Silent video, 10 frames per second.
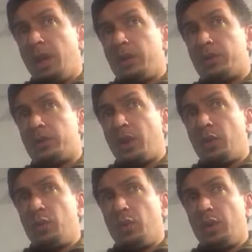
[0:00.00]

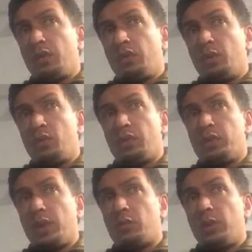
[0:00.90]
So
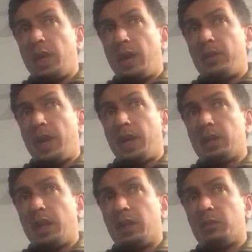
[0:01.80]
children generally
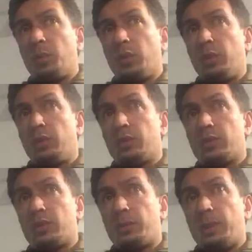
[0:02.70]
haven't had that
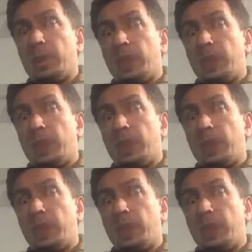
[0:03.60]
experience